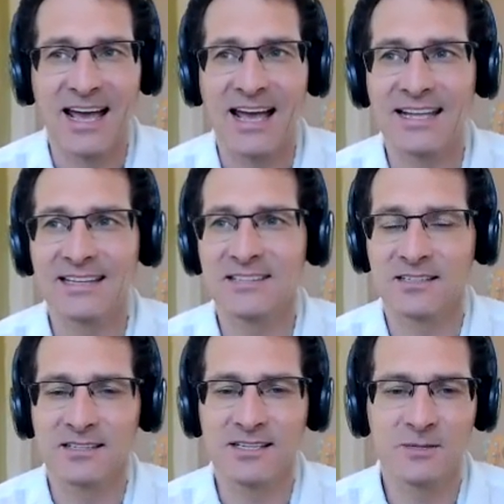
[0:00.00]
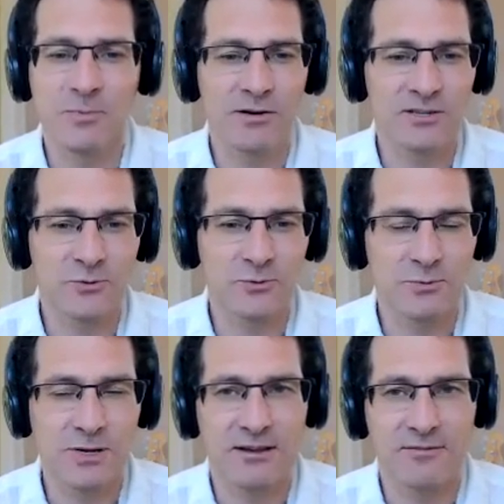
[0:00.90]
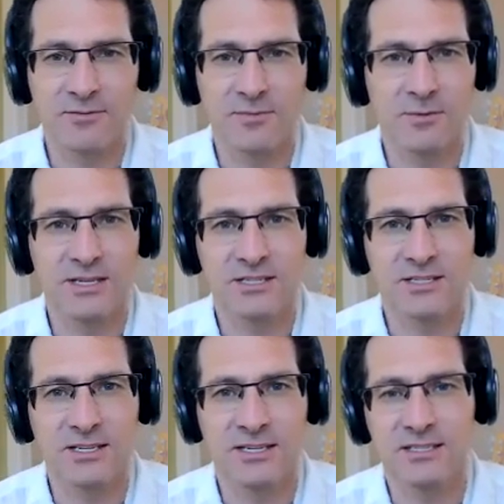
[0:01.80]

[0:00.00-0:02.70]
And the inspiring stories we have from them each